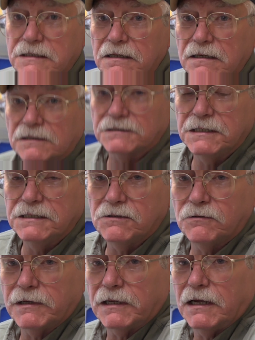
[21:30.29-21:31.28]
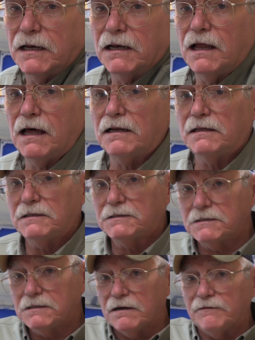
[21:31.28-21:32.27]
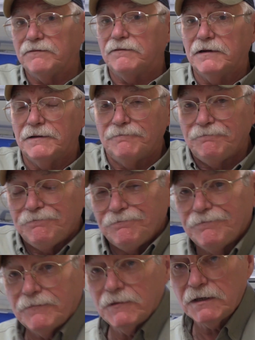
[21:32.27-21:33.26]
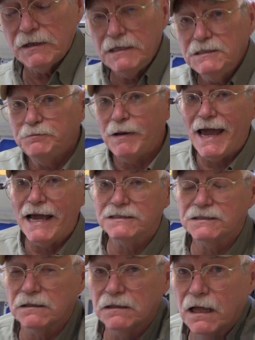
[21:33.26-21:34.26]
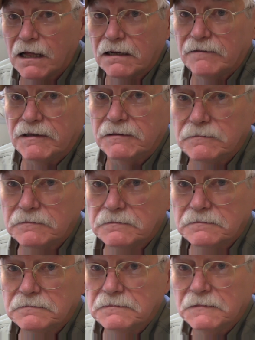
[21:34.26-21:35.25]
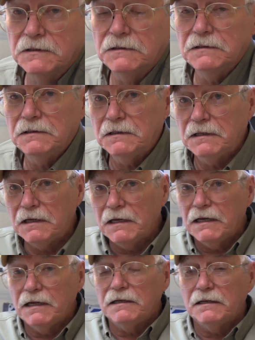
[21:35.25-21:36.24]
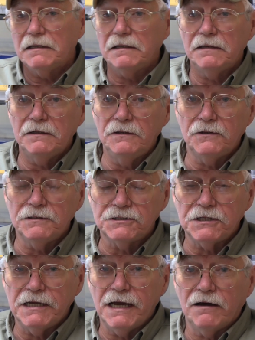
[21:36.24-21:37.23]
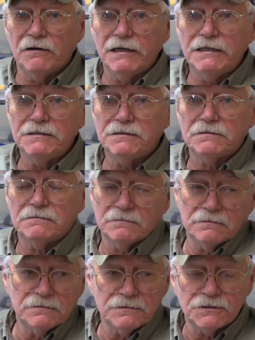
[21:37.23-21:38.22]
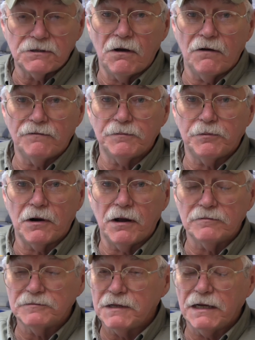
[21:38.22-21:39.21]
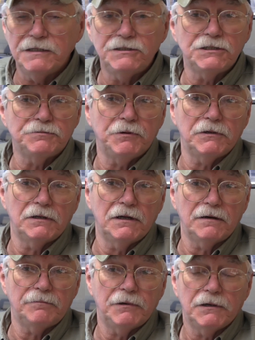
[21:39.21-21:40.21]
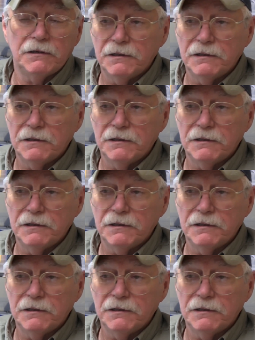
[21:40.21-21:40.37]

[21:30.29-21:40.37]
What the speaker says: done, because he's already got a lot of this stuff. He's passed a lot of it. And you can see how he's solved the problem. Now, he's just putting up